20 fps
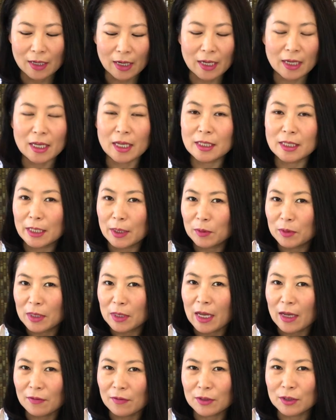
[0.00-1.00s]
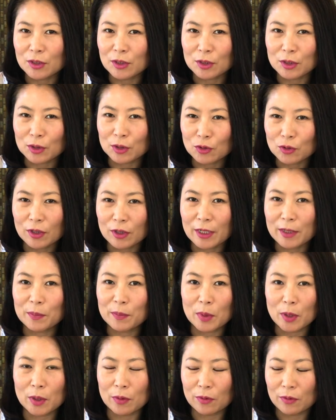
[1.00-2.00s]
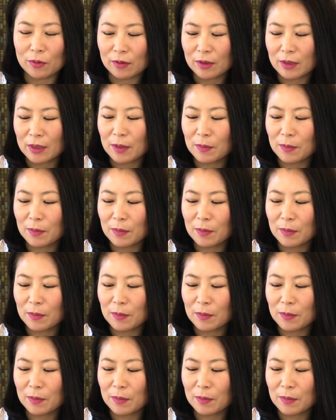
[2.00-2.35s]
I guess I will have to just try both.